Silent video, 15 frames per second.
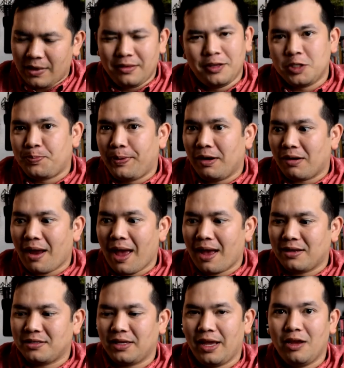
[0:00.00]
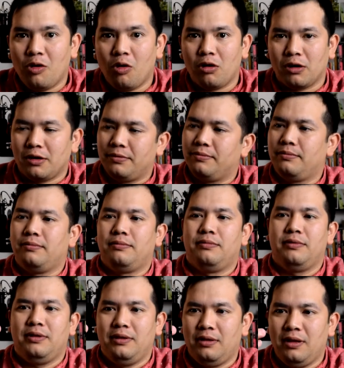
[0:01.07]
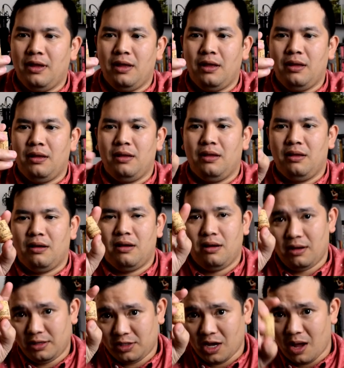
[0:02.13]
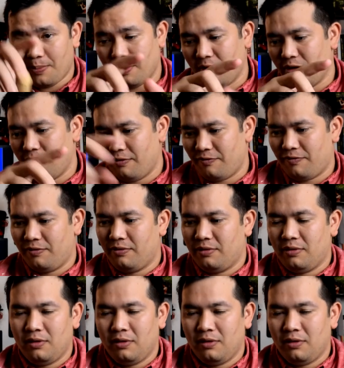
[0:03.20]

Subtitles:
This beer has a cork on top of,